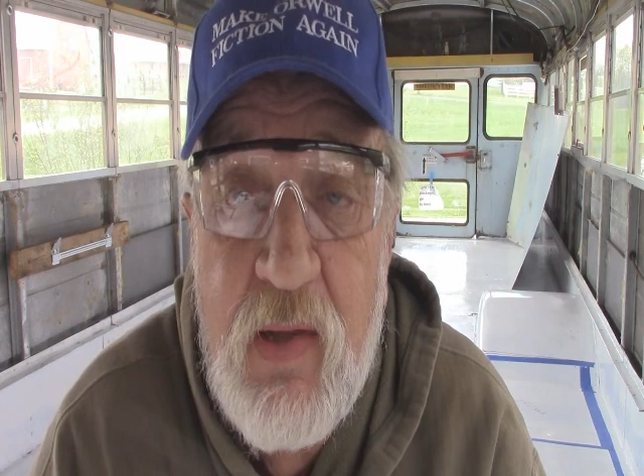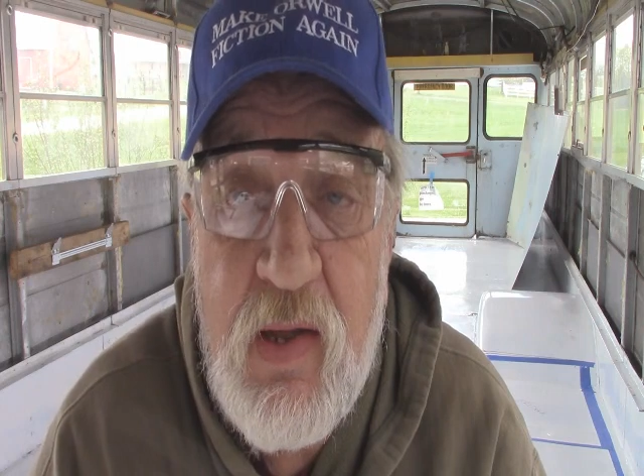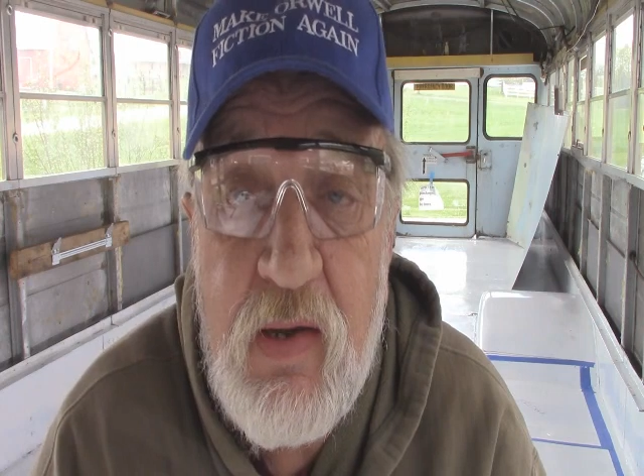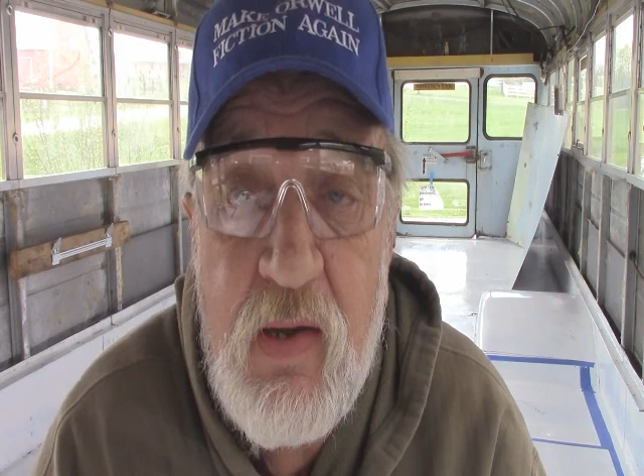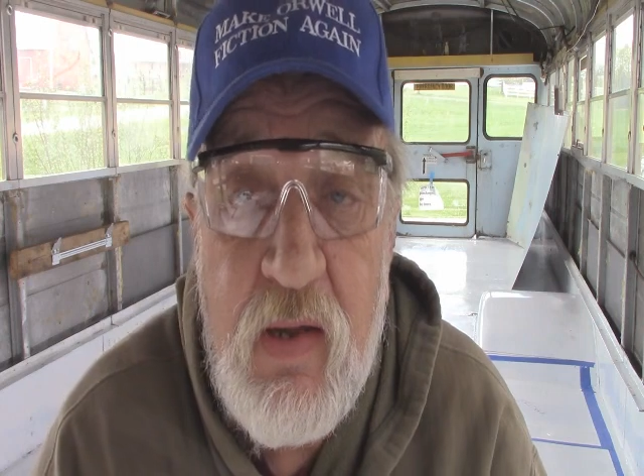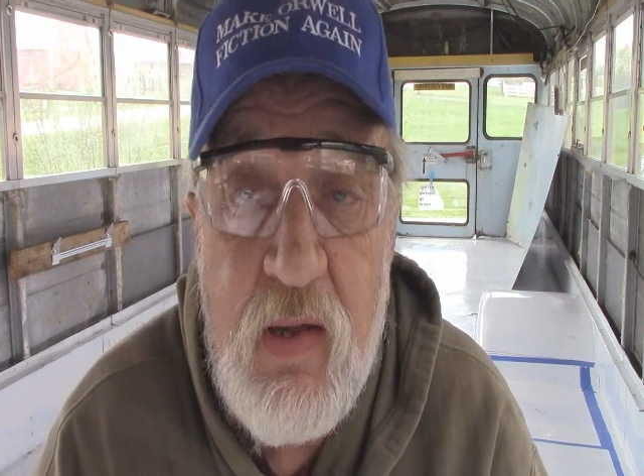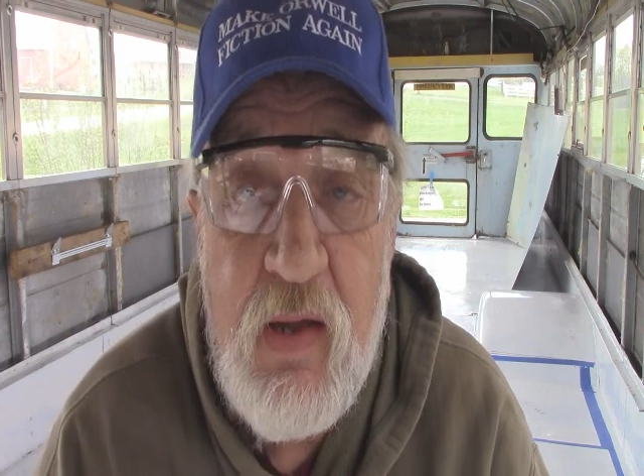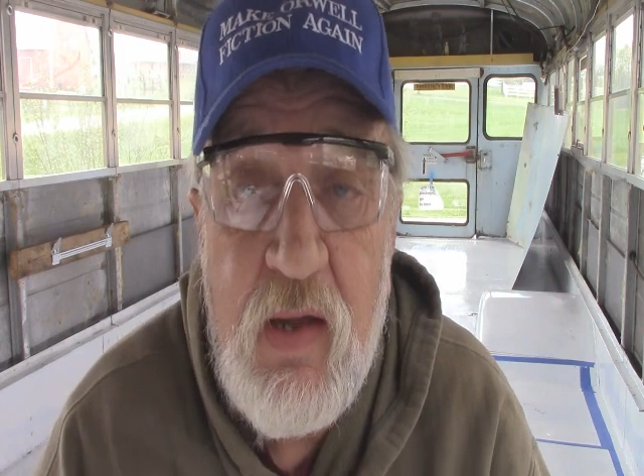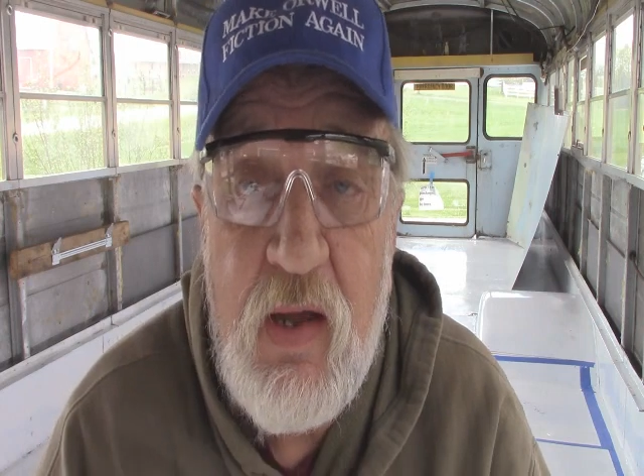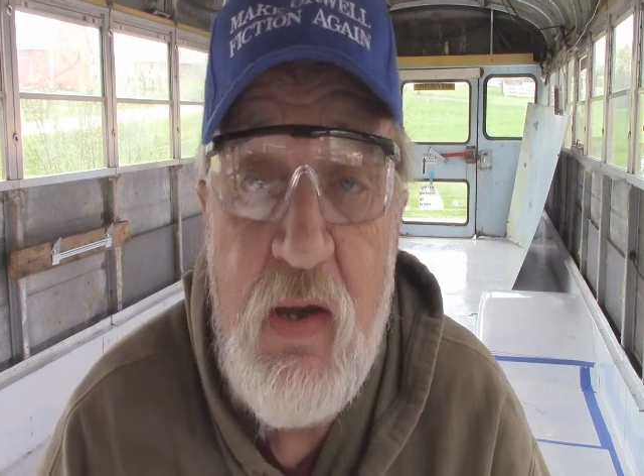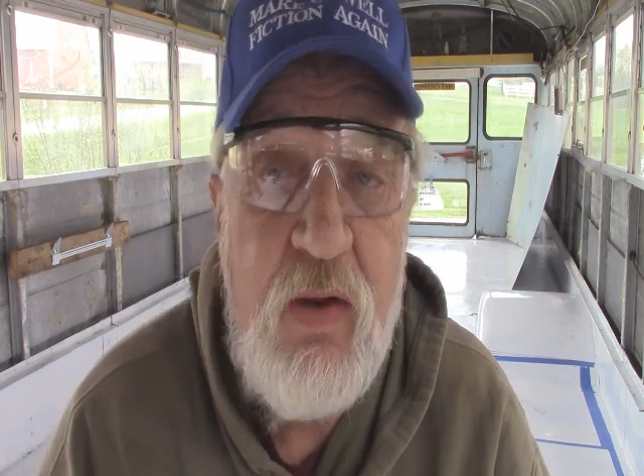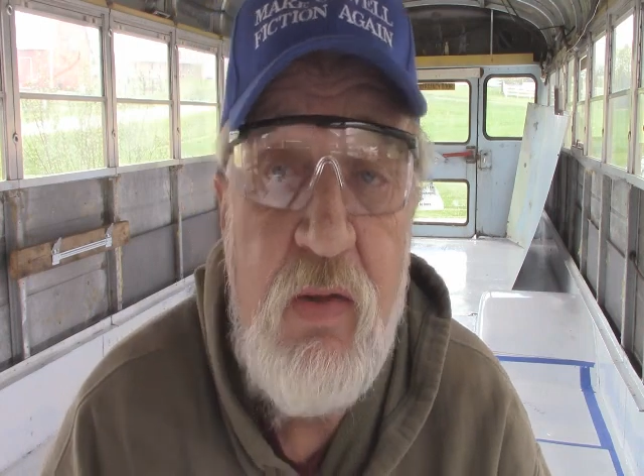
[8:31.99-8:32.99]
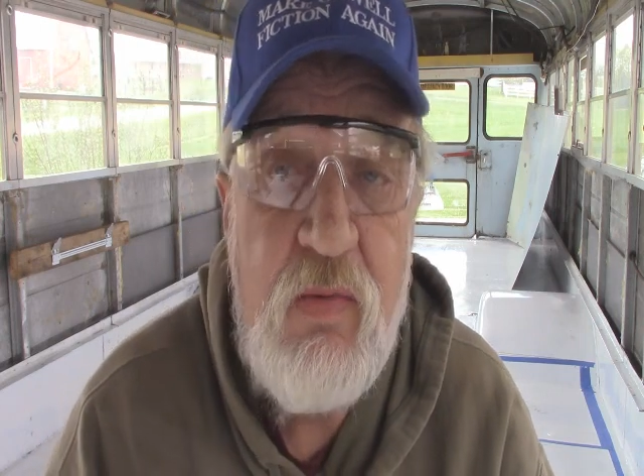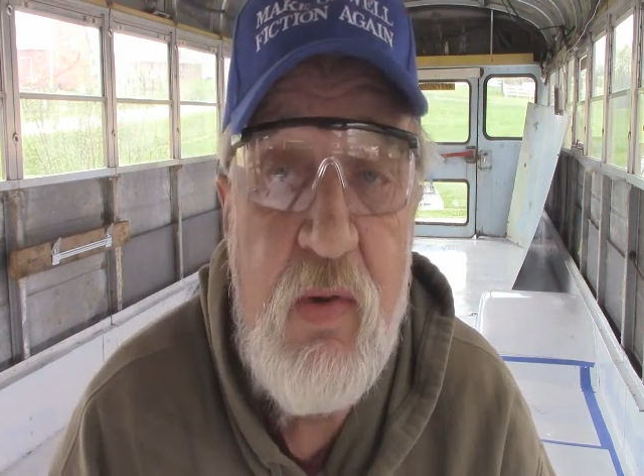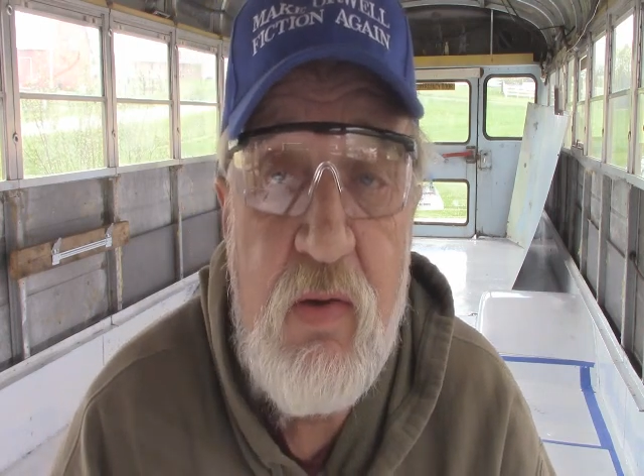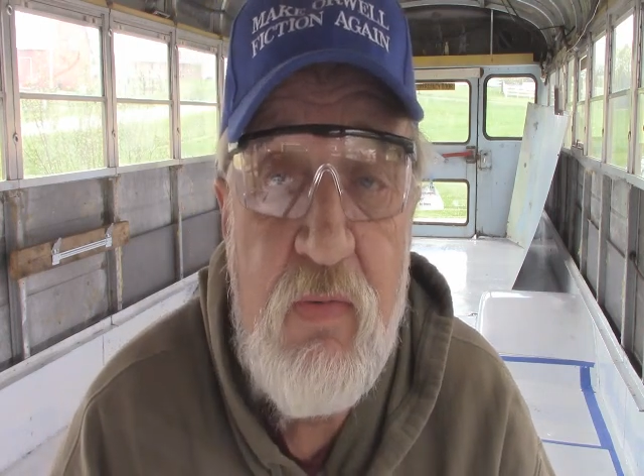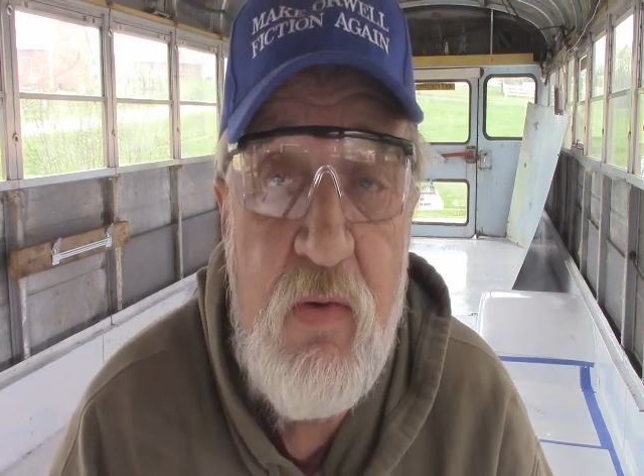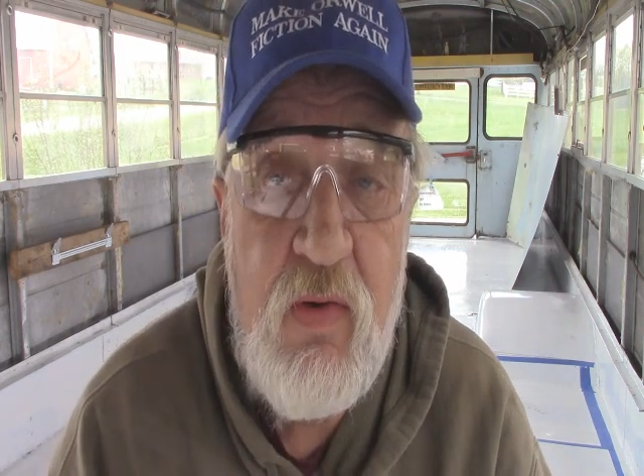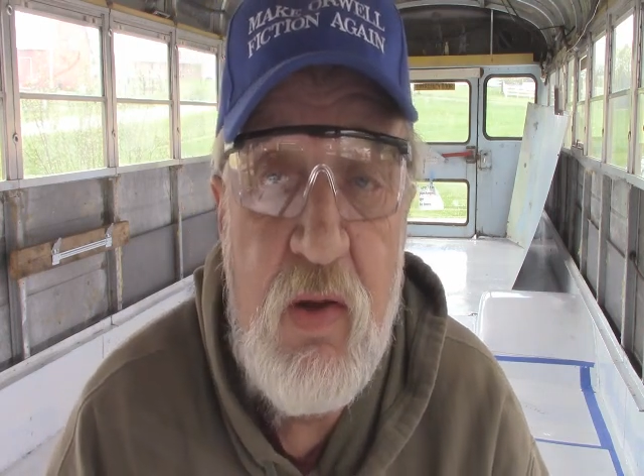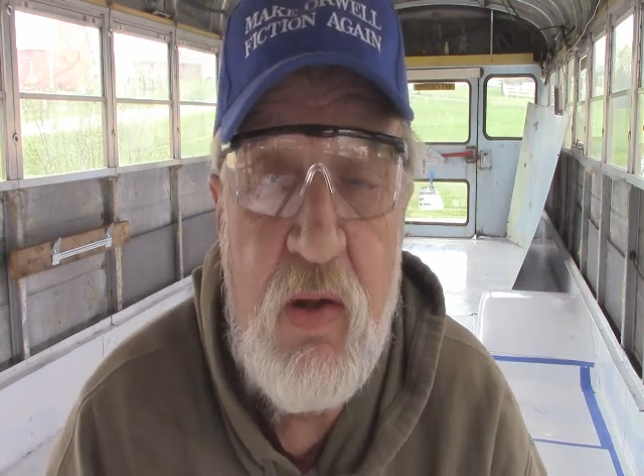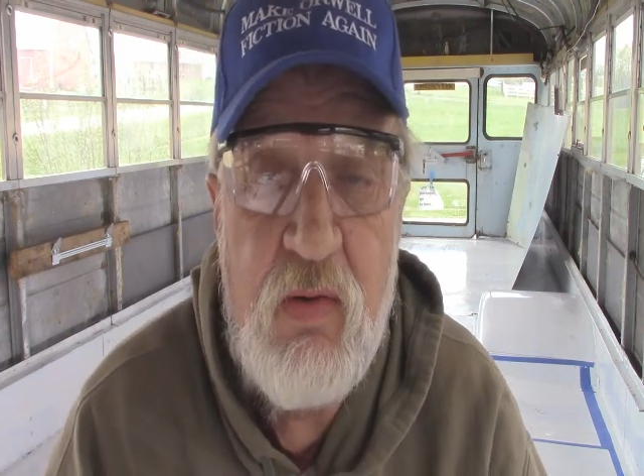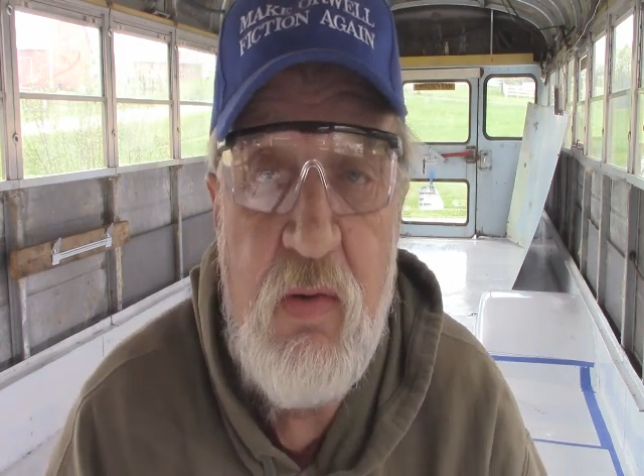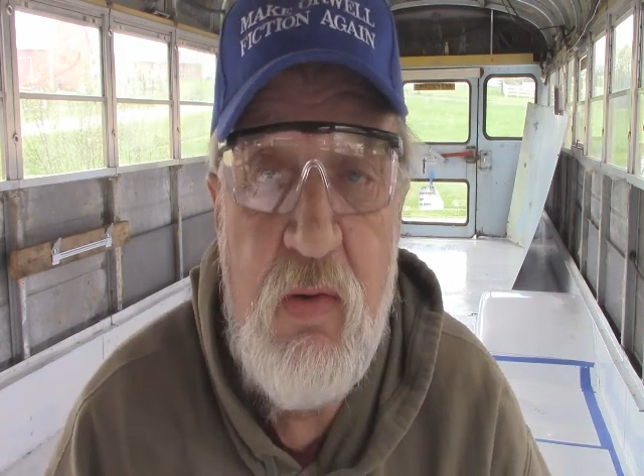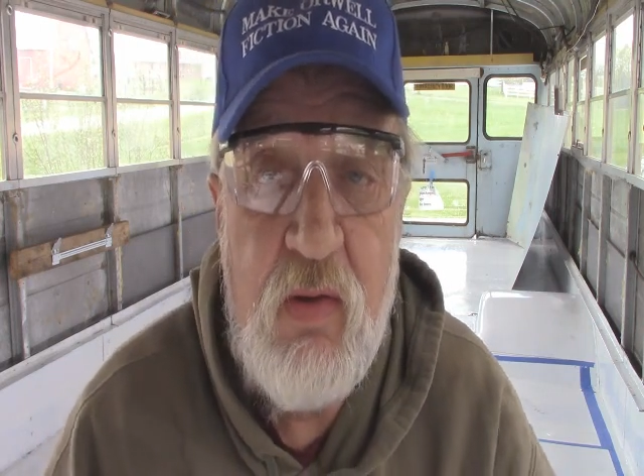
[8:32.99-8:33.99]
in and do the work for
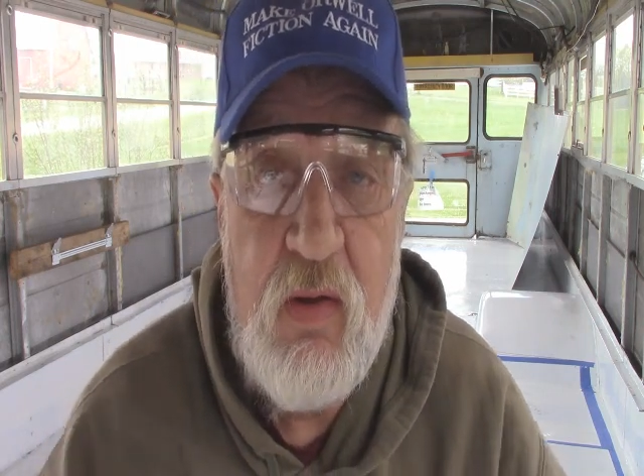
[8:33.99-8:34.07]
you.